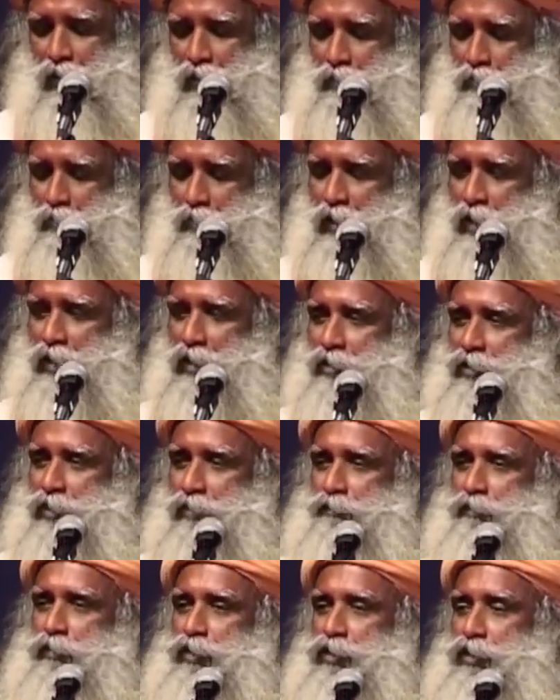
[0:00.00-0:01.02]
not paid
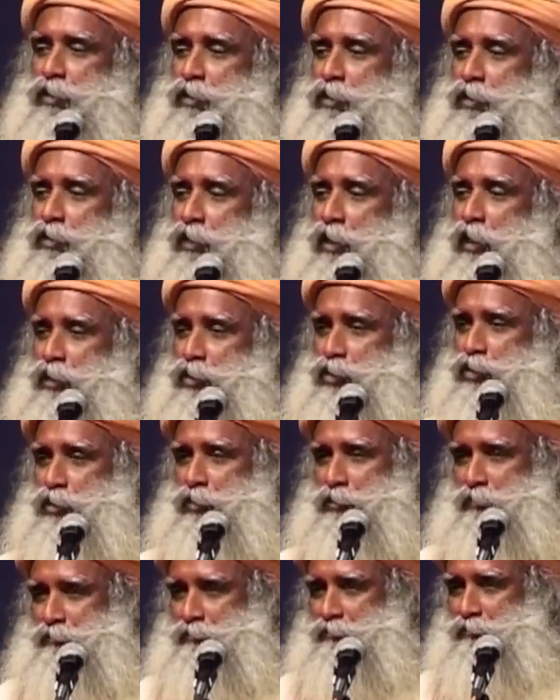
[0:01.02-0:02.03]
sufficient
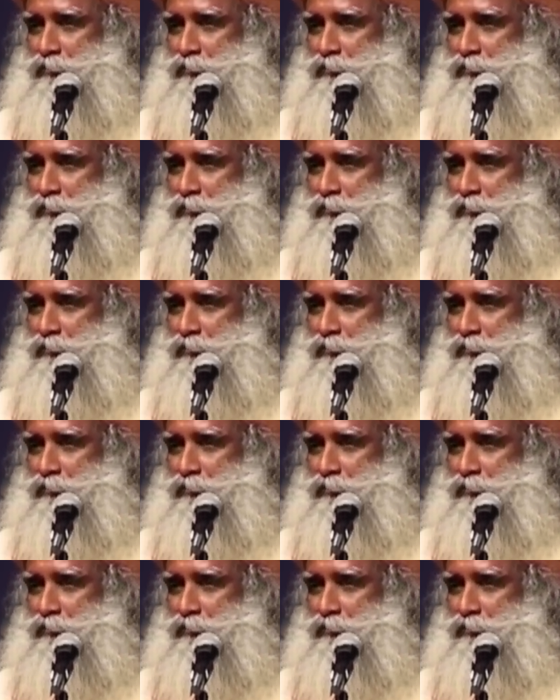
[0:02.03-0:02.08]
attention